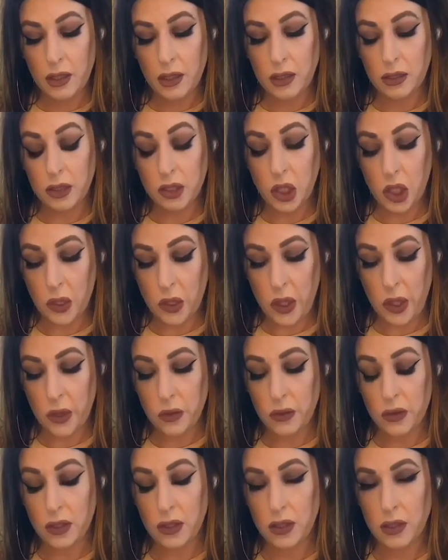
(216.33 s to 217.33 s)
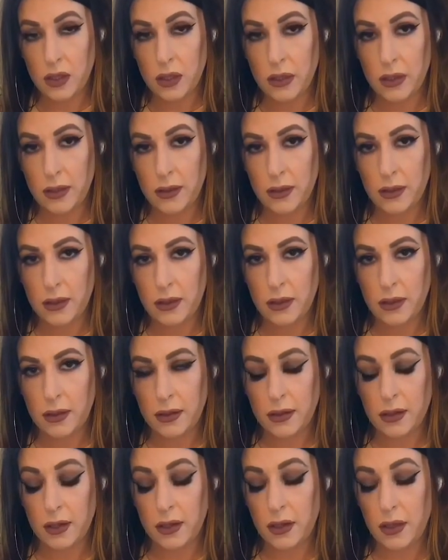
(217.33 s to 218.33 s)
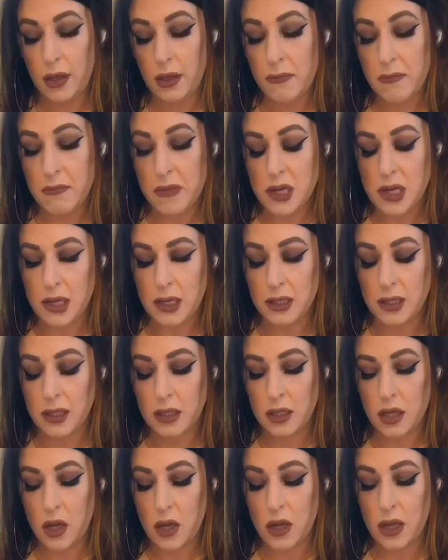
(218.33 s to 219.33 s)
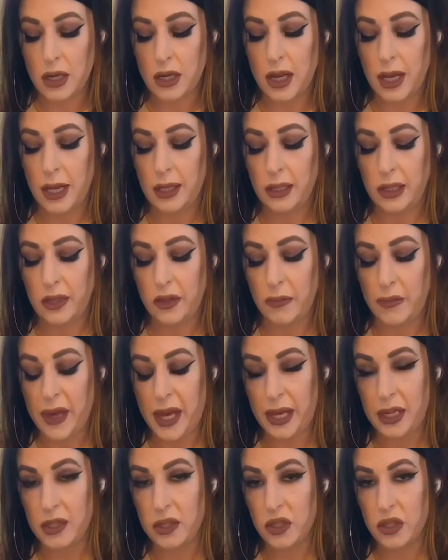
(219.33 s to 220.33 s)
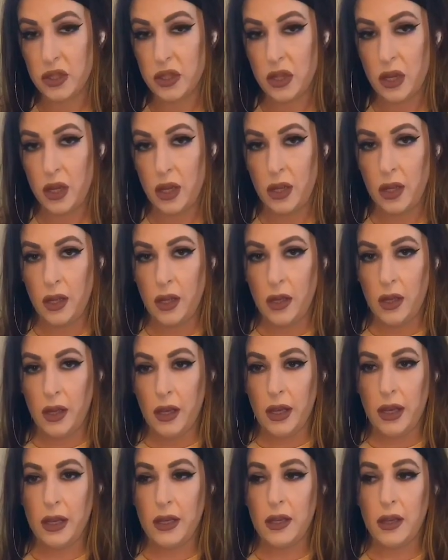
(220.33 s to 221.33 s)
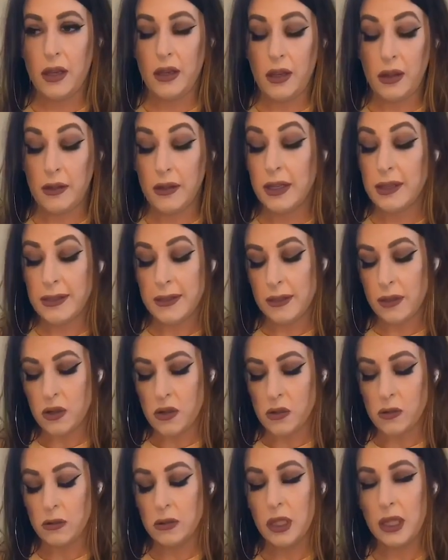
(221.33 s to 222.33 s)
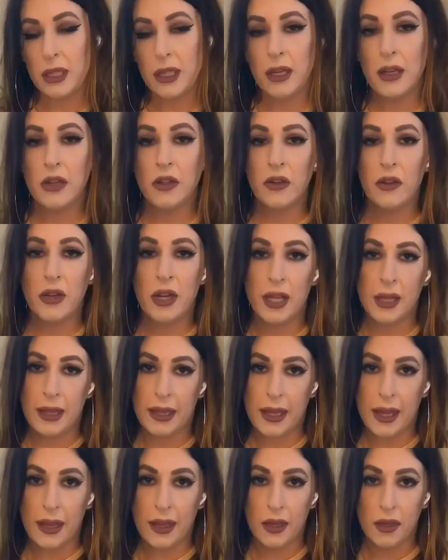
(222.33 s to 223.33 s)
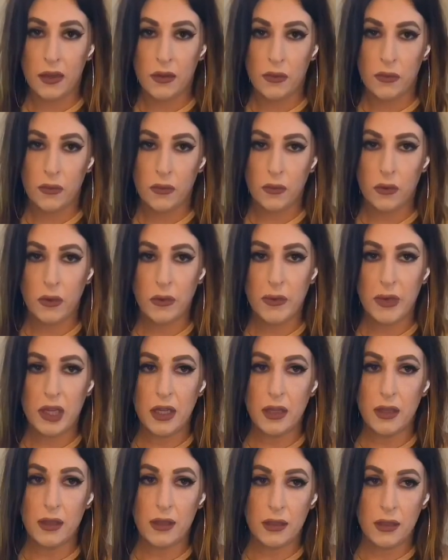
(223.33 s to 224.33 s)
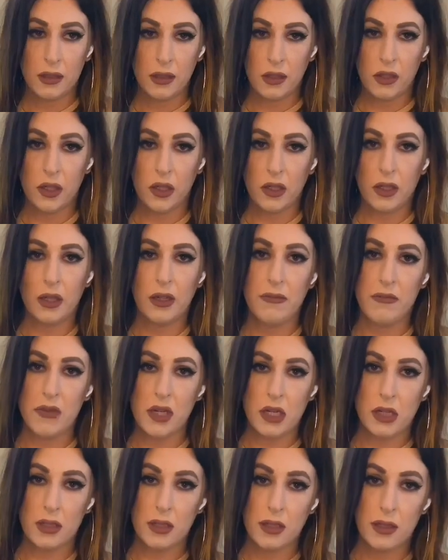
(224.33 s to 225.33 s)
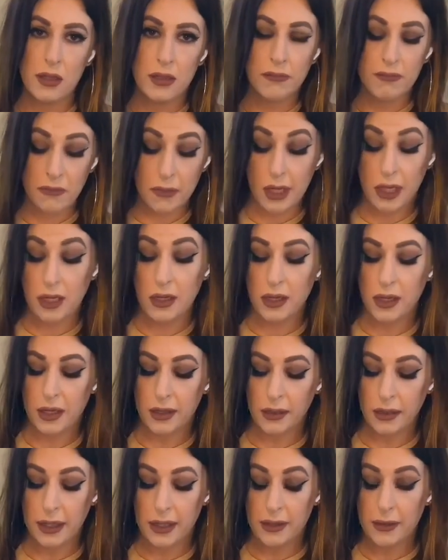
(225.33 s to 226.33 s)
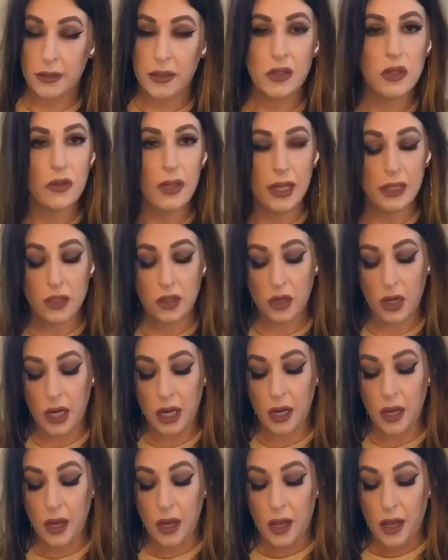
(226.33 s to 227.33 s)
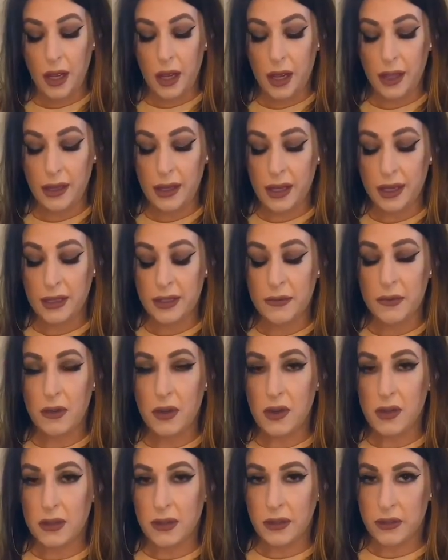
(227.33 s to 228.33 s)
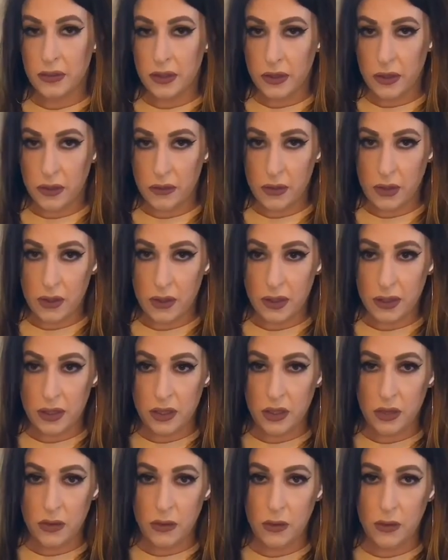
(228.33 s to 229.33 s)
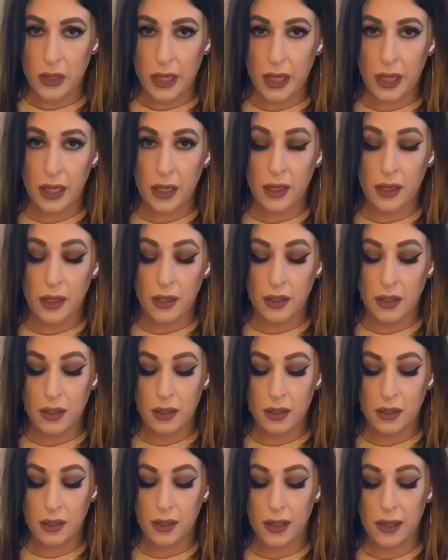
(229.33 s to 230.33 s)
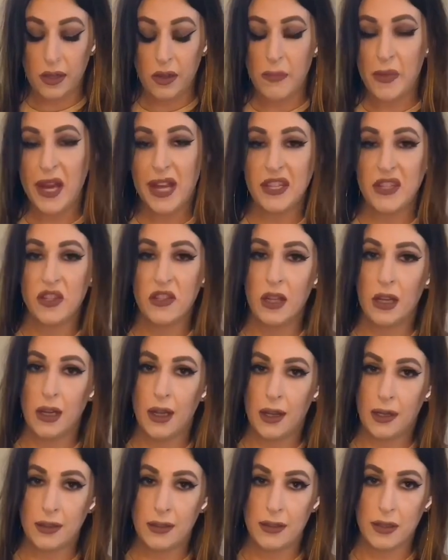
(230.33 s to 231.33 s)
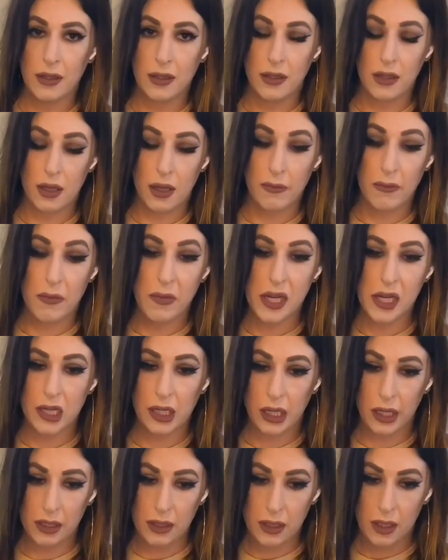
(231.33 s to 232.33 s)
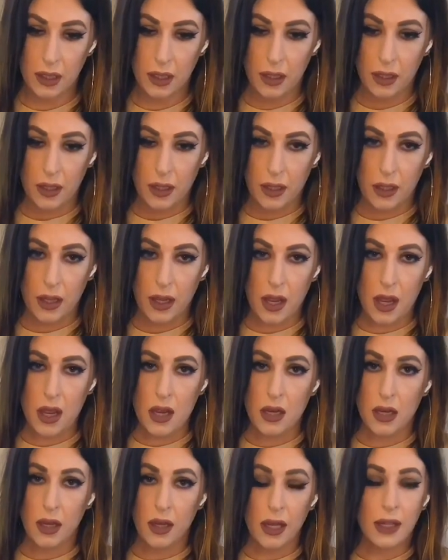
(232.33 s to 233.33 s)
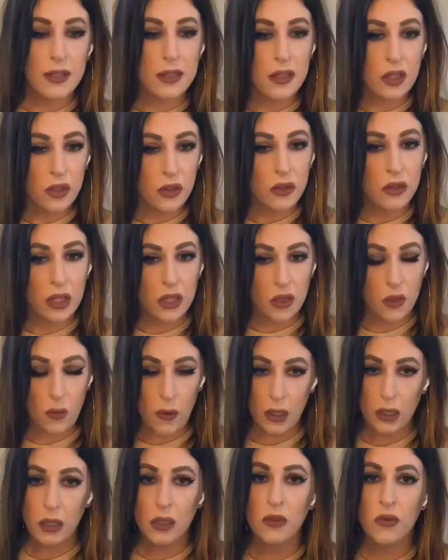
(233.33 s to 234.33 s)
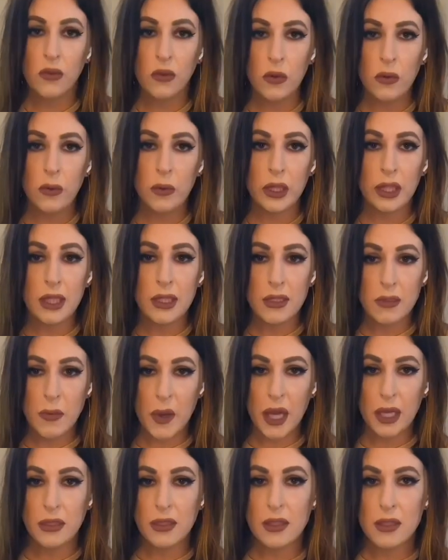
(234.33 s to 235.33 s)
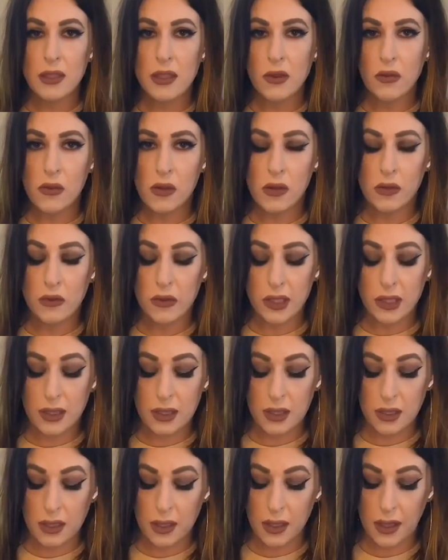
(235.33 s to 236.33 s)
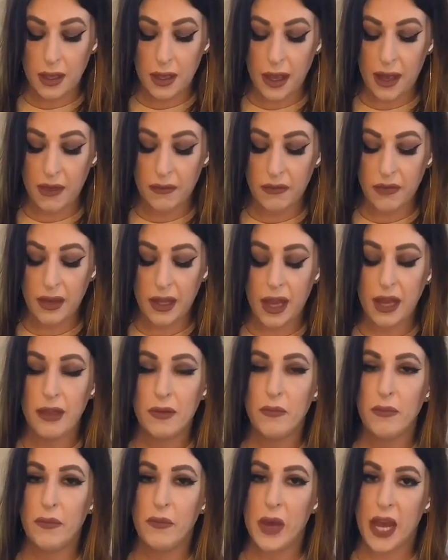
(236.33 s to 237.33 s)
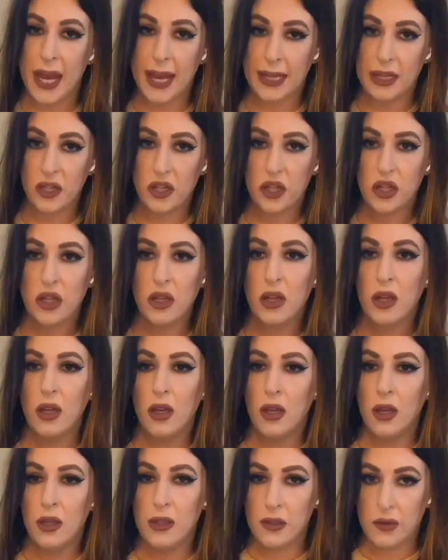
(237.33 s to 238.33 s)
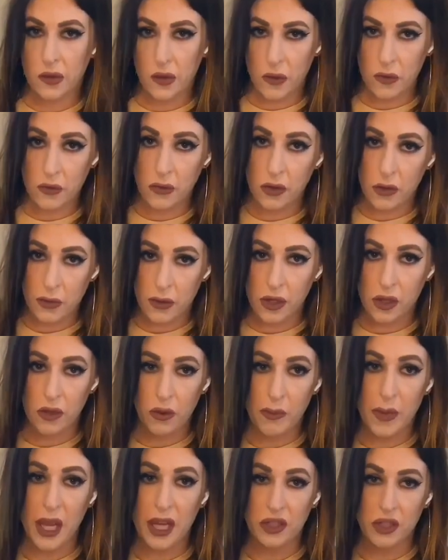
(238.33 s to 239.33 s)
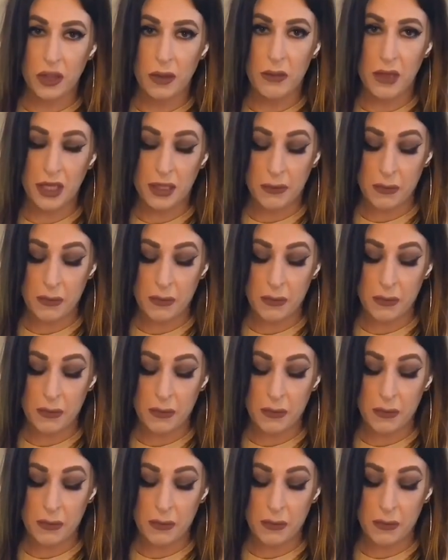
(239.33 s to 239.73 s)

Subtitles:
logo embossed on a leather patch, and it's in gold, and then underneath that will be dark embossed, made in Italy, so that's great. And that is also sewn onto a leather patch that acts as a pocket. And that's another thing you want to look for with these bags, is they will always have that patch sewn to another patch that makes a